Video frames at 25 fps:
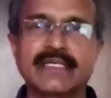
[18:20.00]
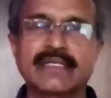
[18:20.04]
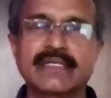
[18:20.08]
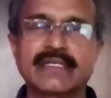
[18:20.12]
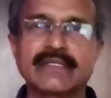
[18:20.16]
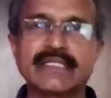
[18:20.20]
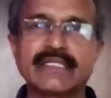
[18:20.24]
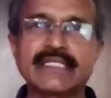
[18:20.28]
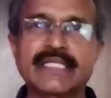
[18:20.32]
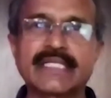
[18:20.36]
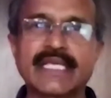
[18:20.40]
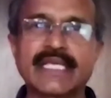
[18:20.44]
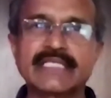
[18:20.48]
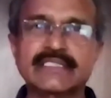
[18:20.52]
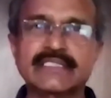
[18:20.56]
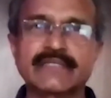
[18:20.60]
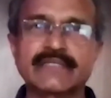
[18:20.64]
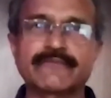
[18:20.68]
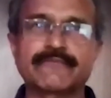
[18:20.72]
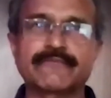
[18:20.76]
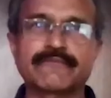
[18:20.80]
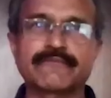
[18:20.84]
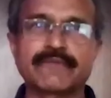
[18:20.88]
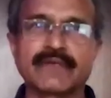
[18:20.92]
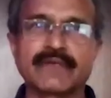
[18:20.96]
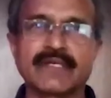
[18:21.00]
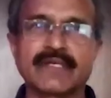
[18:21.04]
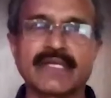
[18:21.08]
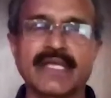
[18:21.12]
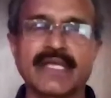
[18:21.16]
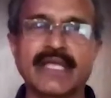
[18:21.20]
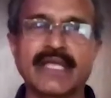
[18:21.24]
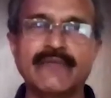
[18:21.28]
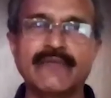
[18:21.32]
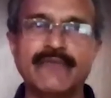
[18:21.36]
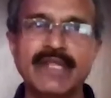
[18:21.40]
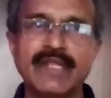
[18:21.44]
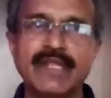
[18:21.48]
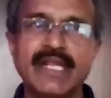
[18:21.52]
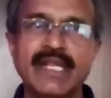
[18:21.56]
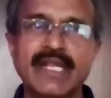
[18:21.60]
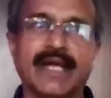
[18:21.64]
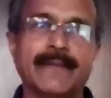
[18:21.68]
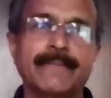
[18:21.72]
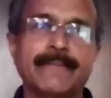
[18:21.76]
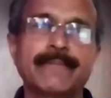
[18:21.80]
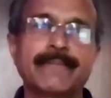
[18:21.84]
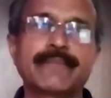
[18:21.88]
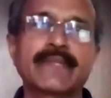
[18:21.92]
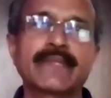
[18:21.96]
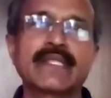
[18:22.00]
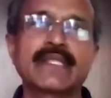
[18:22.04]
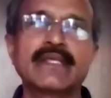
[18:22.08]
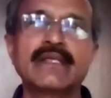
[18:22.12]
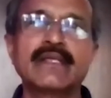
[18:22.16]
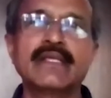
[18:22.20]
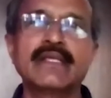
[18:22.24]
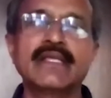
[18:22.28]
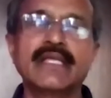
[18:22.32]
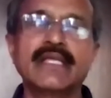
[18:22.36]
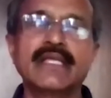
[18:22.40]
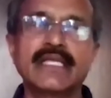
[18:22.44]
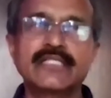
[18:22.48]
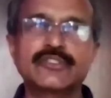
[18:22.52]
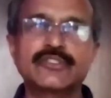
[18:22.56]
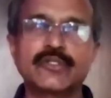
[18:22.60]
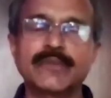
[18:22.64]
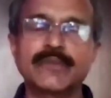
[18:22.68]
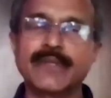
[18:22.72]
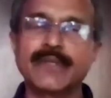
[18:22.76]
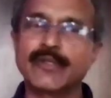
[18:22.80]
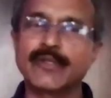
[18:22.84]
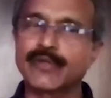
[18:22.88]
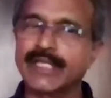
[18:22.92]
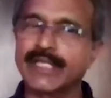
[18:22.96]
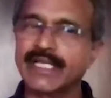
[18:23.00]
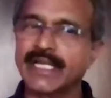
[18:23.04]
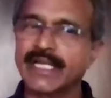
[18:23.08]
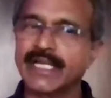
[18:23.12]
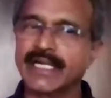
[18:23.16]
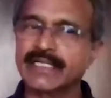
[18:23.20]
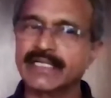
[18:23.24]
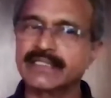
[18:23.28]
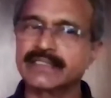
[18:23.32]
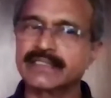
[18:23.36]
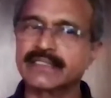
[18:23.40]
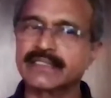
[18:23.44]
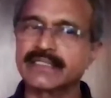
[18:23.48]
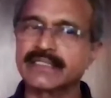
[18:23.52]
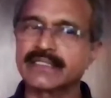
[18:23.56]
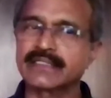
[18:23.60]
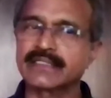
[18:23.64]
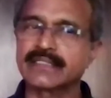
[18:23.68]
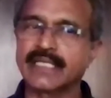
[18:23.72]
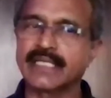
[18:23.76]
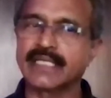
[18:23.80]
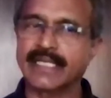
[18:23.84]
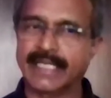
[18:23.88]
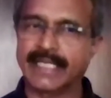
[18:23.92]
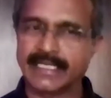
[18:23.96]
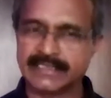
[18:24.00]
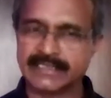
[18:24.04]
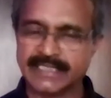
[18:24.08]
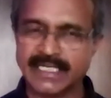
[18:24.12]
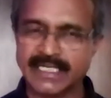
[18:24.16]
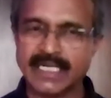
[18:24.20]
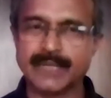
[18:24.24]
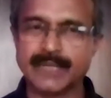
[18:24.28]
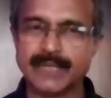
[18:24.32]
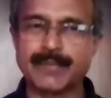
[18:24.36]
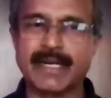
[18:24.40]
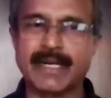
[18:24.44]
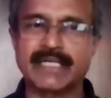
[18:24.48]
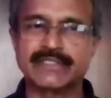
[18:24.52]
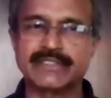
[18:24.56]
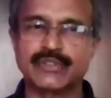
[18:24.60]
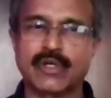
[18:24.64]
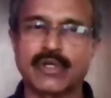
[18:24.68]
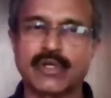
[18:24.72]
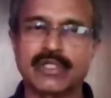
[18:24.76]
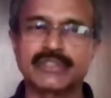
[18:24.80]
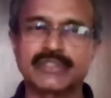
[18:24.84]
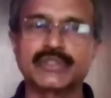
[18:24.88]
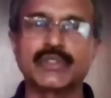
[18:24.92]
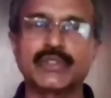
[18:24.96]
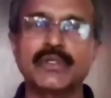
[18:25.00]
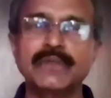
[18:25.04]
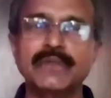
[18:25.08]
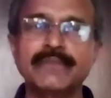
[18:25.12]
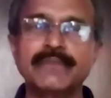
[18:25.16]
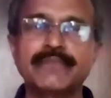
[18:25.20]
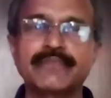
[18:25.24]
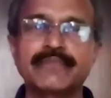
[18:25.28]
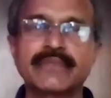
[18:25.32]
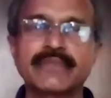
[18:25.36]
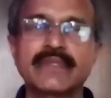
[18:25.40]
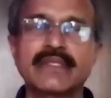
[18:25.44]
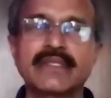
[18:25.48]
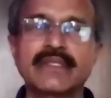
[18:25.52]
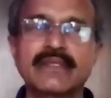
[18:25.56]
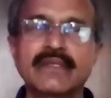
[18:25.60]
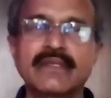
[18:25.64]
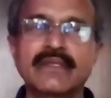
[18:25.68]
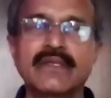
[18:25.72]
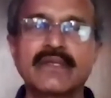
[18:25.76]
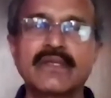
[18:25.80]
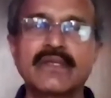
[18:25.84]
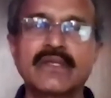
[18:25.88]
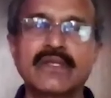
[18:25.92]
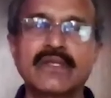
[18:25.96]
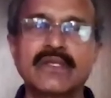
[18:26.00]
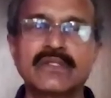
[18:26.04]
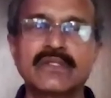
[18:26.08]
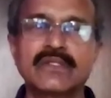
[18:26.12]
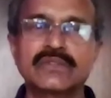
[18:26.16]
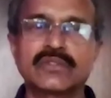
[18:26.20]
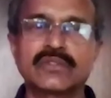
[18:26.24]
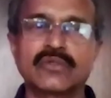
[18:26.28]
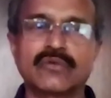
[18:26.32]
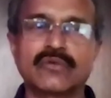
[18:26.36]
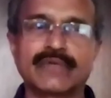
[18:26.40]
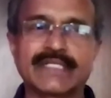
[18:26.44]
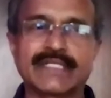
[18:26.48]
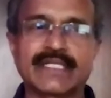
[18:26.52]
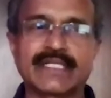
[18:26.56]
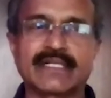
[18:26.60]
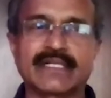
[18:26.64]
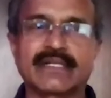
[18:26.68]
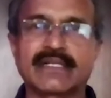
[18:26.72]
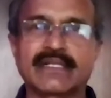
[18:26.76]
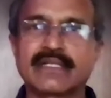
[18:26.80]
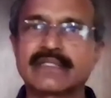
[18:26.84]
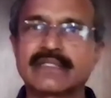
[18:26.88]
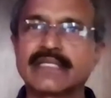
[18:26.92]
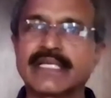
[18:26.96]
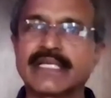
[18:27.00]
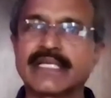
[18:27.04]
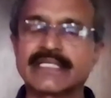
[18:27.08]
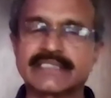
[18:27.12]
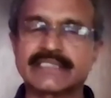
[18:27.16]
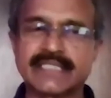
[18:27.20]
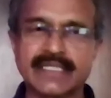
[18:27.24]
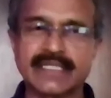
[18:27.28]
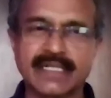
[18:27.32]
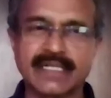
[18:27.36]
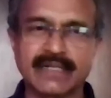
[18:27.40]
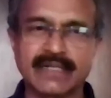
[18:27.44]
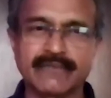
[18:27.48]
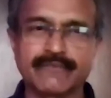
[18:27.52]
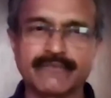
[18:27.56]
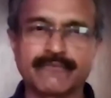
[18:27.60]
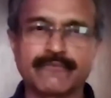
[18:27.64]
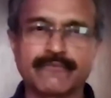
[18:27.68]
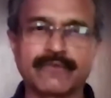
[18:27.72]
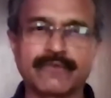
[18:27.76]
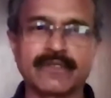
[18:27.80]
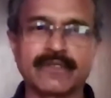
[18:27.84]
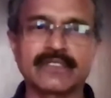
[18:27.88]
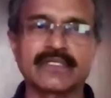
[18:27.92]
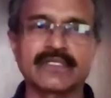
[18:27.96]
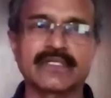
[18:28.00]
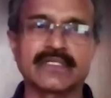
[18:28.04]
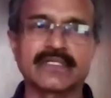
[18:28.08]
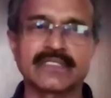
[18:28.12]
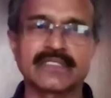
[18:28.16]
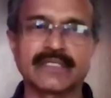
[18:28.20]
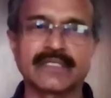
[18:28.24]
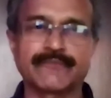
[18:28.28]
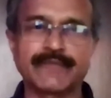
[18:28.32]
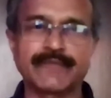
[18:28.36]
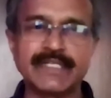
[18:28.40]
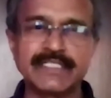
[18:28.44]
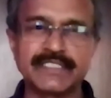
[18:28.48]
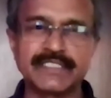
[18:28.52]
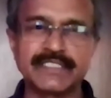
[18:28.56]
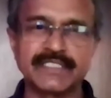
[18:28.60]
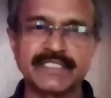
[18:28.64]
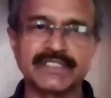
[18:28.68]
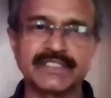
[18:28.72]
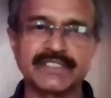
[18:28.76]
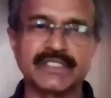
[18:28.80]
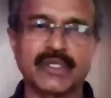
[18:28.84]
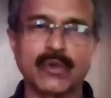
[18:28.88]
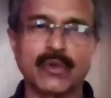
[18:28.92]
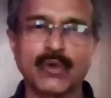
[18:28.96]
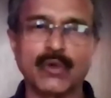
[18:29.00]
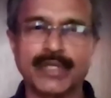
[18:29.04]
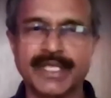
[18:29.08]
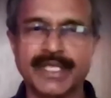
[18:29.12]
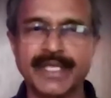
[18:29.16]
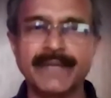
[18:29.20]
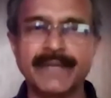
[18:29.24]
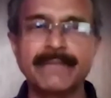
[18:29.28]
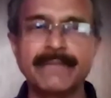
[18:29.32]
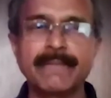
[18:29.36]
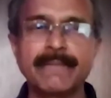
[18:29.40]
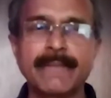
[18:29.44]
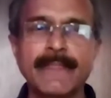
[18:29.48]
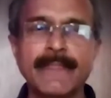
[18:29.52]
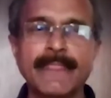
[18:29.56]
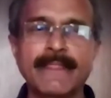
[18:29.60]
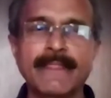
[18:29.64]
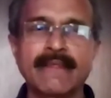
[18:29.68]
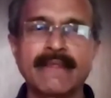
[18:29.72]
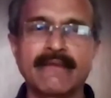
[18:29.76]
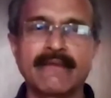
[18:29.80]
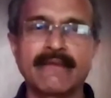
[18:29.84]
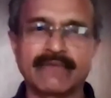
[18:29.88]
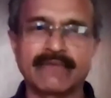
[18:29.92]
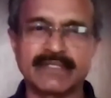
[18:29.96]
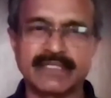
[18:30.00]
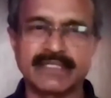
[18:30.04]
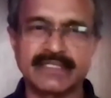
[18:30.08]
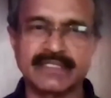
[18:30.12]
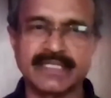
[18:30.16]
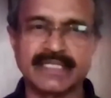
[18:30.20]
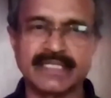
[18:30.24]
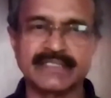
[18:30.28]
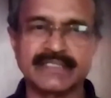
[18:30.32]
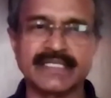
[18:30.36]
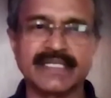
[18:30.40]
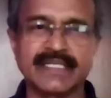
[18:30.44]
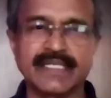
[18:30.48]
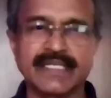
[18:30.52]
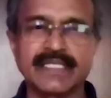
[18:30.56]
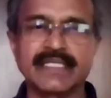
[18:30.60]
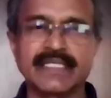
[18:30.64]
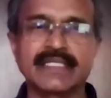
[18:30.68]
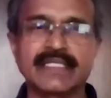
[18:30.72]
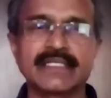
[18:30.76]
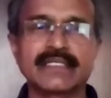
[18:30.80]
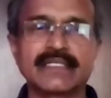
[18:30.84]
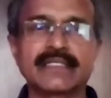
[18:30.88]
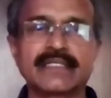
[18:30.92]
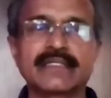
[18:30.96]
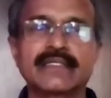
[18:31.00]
in case of a villa, we should be looking at the external parts also. So whether the external the finishes are okay, whether there's any